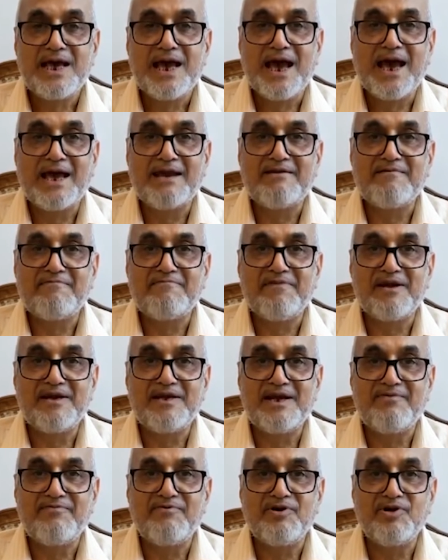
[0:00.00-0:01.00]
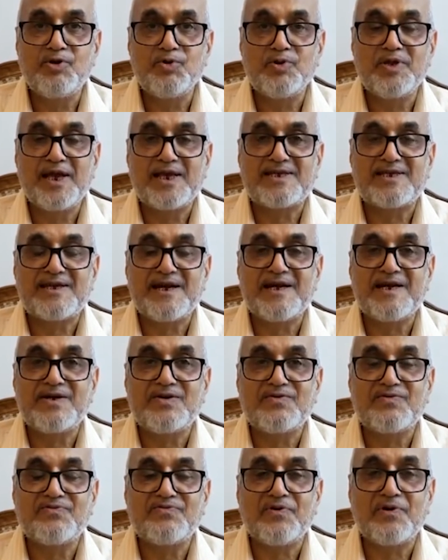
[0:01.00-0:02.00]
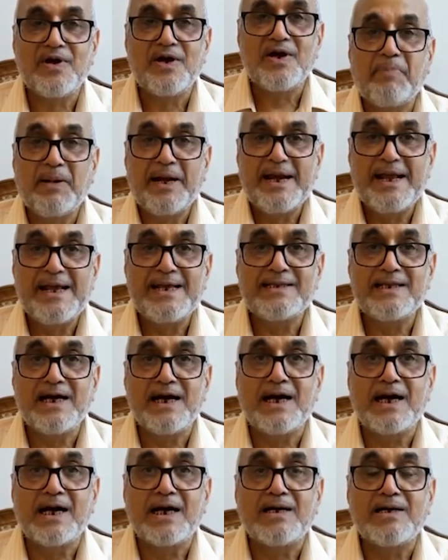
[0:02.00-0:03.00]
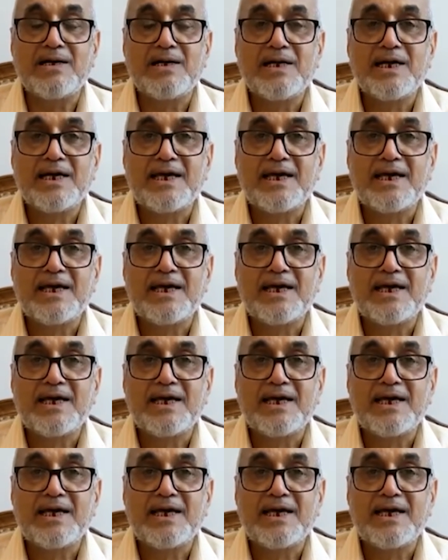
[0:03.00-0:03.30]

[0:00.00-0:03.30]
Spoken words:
and went even to the extent of pleading the